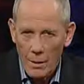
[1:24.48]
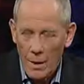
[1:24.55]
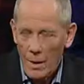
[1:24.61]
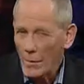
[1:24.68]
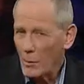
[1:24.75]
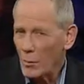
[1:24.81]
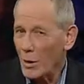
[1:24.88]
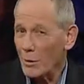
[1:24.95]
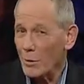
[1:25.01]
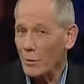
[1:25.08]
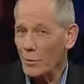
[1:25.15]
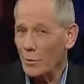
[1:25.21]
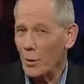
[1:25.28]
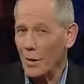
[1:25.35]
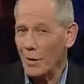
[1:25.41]
Ever
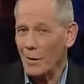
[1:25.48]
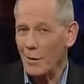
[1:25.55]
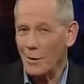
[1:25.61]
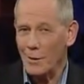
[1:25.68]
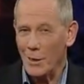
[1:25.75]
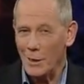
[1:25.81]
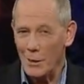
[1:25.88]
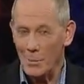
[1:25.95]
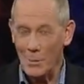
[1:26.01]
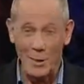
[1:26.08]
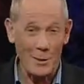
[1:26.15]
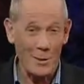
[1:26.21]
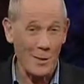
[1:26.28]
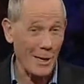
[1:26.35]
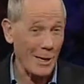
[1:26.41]
wondered where 60
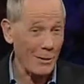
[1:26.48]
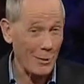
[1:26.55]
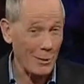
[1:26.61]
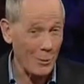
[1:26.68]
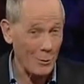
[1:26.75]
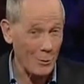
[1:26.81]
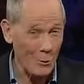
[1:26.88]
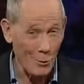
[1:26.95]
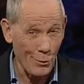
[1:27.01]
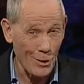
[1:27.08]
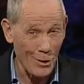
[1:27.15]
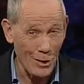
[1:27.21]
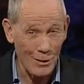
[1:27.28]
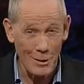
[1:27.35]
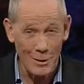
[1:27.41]
Minutes gets its
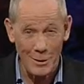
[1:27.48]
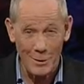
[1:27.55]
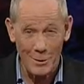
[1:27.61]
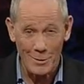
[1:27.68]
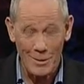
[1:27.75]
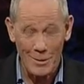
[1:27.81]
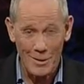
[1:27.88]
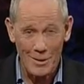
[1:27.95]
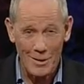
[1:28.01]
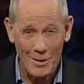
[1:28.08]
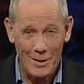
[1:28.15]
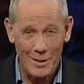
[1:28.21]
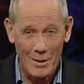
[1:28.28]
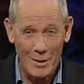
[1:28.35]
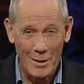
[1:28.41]
story ideas?
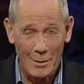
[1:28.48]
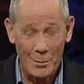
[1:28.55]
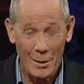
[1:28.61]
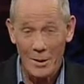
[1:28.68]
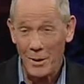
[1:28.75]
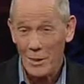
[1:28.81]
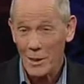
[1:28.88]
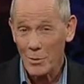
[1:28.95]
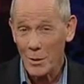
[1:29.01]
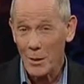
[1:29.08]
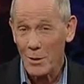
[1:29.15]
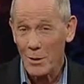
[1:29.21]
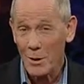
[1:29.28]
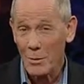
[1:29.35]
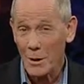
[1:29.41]
Well, last
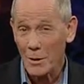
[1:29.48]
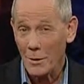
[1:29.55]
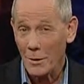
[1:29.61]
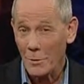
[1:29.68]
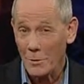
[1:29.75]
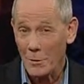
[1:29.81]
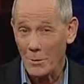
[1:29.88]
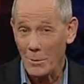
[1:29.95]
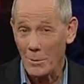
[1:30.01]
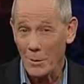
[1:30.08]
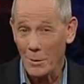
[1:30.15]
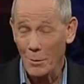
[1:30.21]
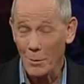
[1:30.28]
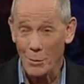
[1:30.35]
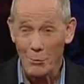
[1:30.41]
week, quite a lot of them
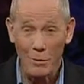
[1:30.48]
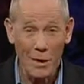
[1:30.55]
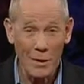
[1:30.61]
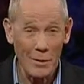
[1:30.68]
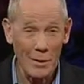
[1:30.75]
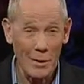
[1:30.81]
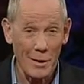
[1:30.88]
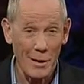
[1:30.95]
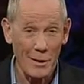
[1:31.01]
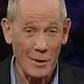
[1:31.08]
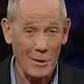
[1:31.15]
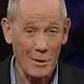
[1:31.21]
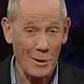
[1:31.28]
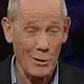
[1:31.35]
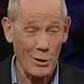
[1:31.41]
were right there
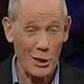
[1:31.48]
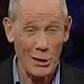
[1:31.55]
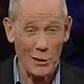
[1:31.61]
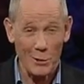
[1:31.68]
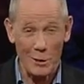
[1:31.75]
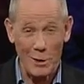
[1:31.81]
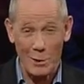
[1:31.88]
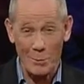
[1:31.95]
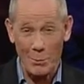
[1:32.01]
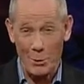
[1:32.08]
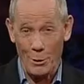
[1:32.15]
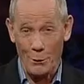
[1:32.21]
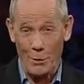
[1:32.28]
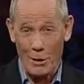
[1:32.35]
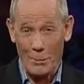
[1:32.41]
in the Channel 9
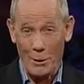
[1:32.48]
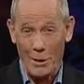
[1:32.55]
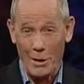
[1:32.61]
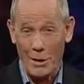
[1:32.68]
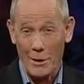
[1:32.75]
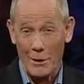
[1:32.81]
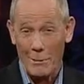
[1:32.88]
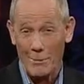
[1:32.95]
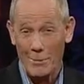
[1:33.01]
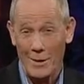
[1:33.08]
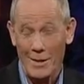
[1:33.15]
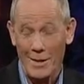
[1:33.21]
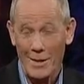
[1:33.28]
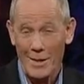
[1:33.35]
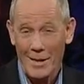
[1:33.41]
programme guide.
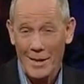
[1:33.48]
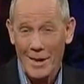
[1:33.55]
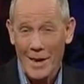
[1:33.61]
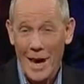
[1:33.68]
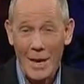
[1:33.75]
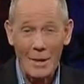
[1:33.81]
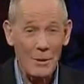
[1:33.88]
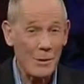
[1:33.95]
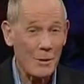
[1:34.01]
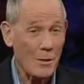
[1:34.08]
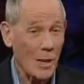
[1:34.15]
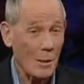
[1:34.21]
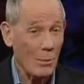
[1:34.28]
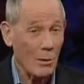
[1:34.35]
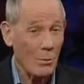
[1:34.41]
Alison's
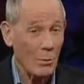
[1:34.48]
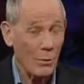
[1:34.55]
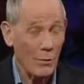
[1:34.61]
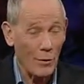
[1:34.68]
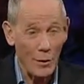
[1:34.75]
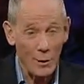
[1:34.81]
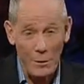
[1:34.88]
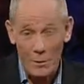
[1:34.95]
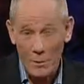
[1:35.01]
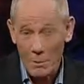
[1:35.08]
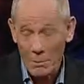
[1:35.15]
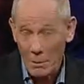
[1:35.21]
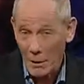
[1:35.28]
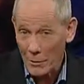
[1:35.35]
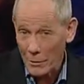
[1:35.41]
segment was followed
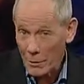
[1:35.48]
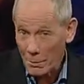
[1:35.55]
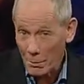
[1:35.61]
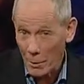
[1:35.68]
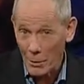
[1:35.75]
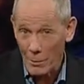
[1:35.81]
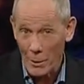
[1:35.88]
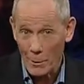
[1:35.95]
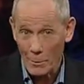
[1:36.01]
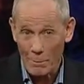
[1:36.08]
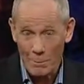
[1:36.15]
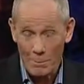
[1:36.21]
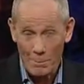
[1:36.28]
by this promo.